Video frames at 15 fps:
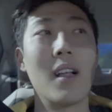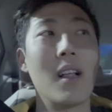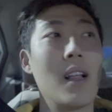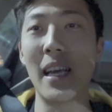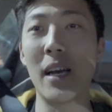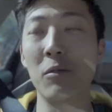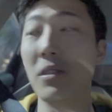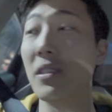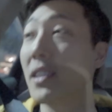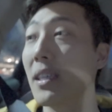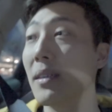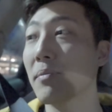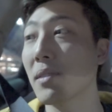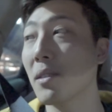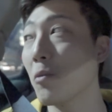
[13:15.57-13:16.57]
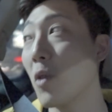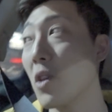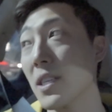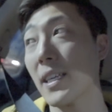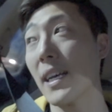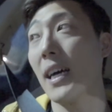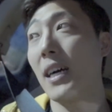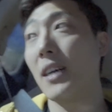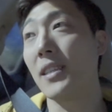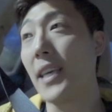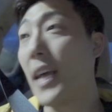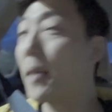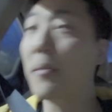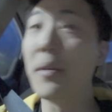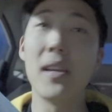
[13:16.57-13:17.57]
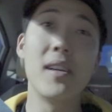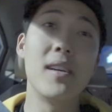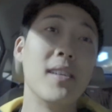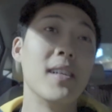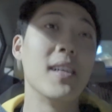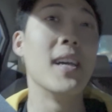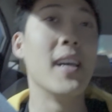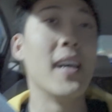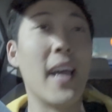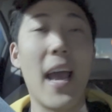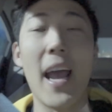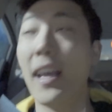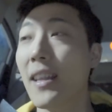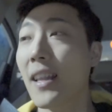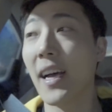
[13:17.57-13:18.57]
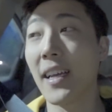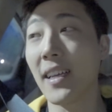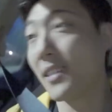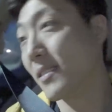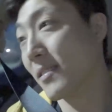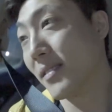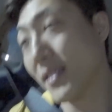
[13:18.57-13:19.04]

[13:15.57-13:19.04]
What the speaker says: Yeah, we skipped the workout, came here, ate like...